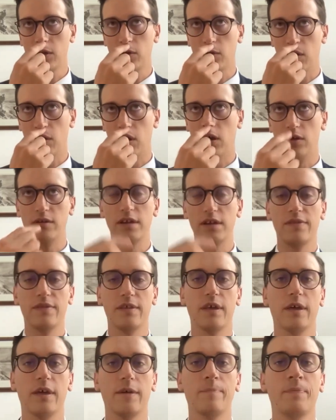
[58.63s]
who are
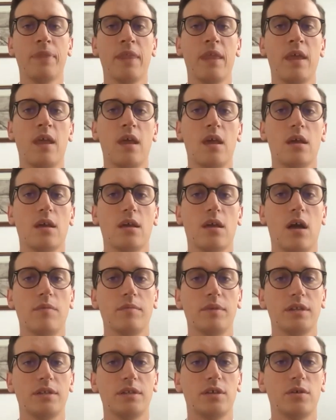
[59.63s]
either
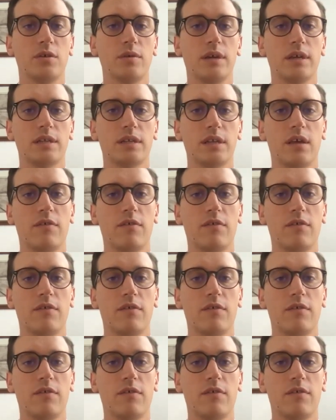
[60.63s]
coming to it